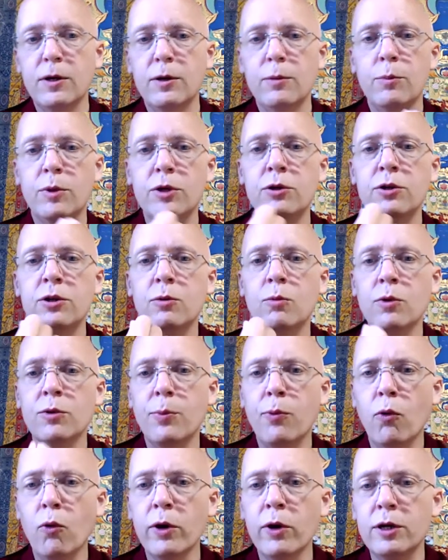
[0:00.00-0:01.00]
But you, well, the
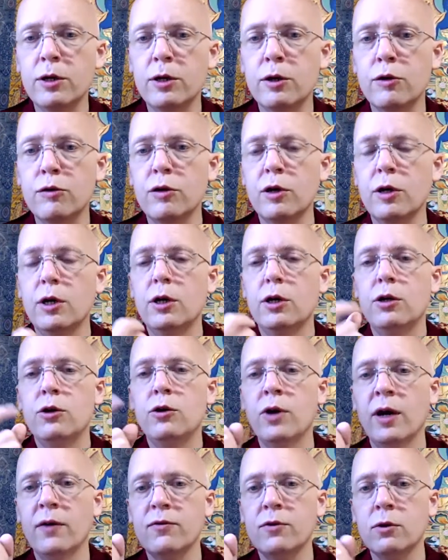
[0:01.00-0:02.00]
point is, you
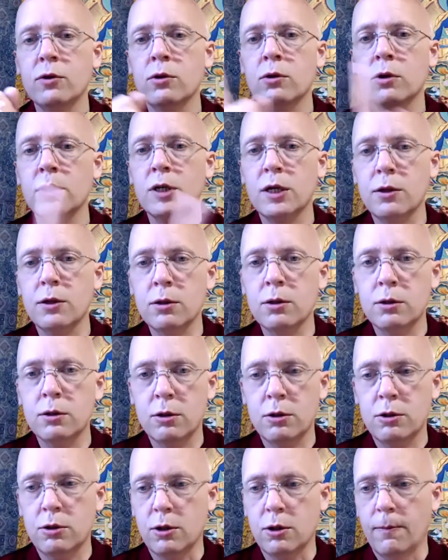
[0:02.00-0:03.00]
have to look at the
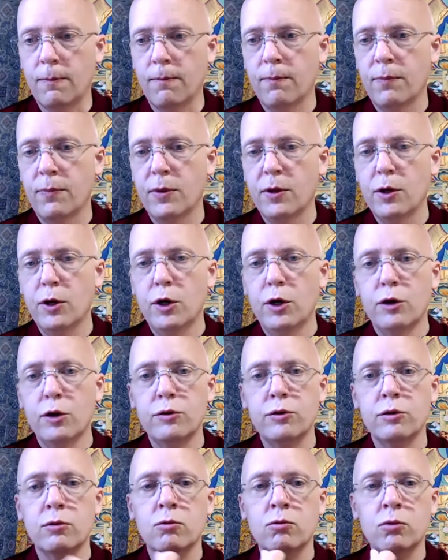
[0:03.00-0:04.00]
literature
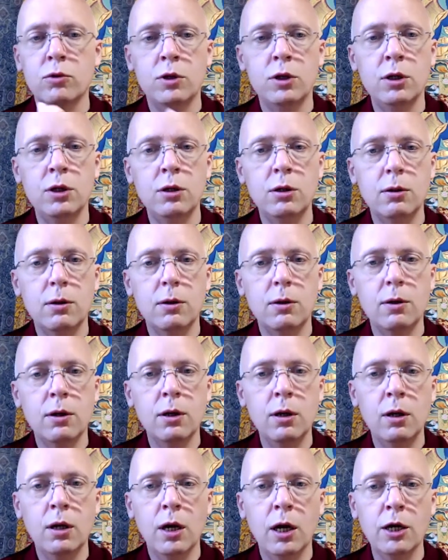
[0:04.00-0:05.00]
so read
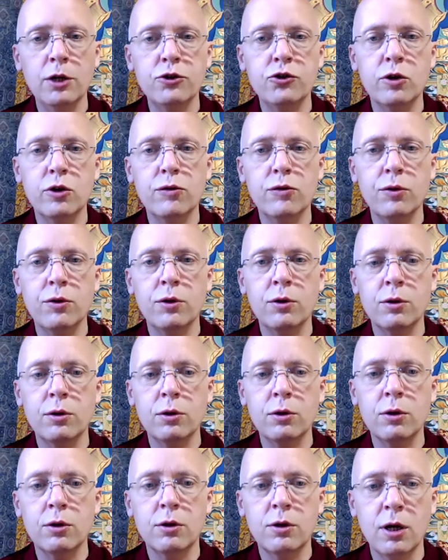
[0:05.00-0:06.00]
not just the
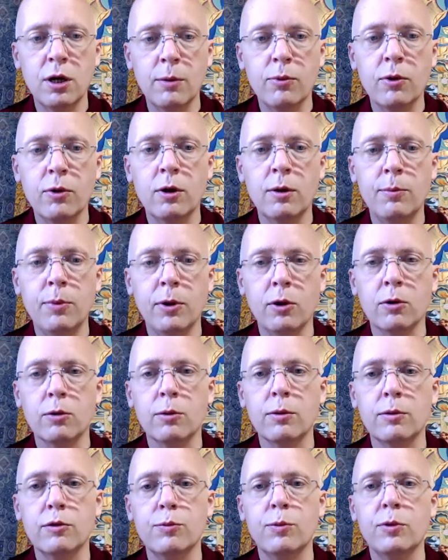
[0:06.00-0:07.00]
contemporary
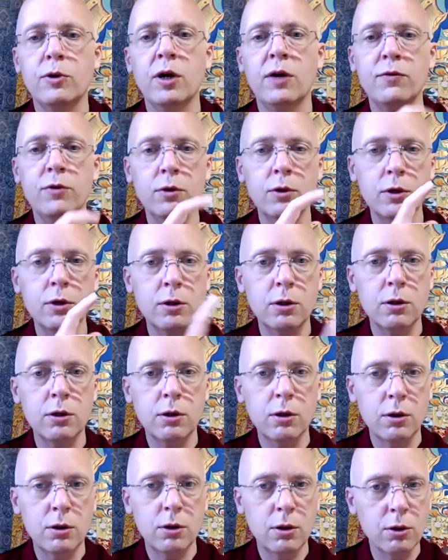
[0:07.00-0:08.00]
but We have to look at the
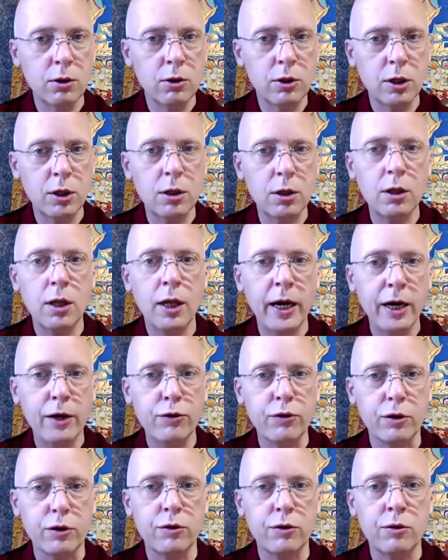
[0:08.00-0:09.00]
look at the
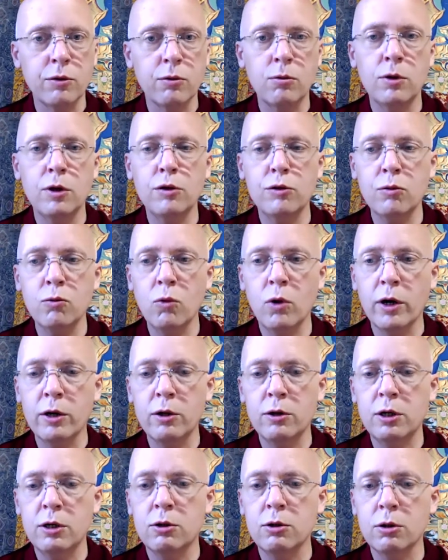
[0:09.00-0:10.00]
classics. And the reason why
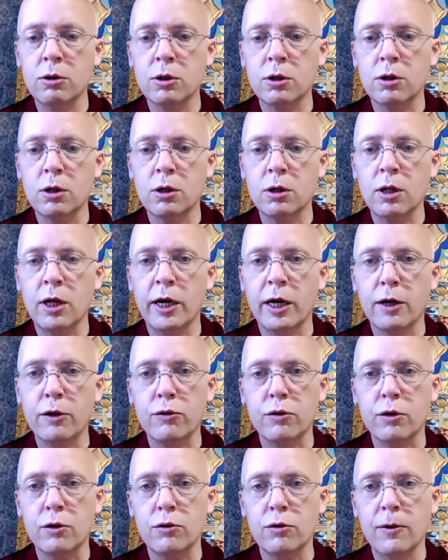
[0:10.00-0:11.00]
you need to look at the
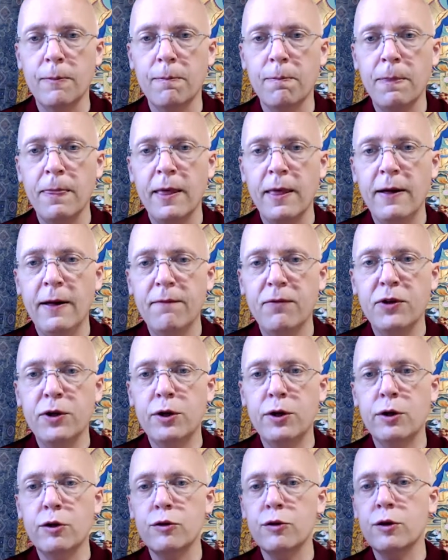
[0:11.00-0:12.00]
classics
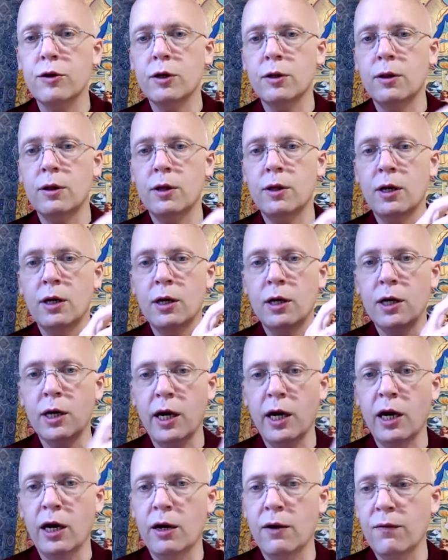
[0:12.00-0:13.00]
is that they
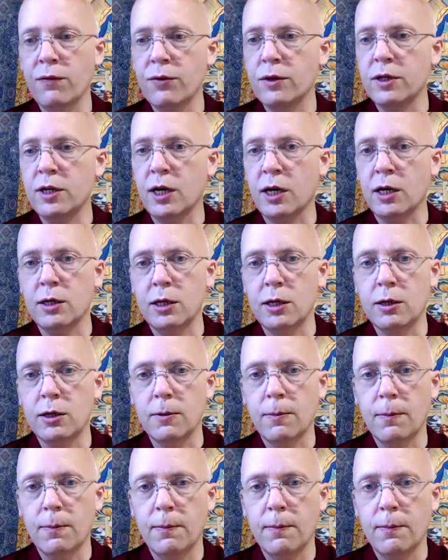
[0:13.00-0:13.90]
have the technique.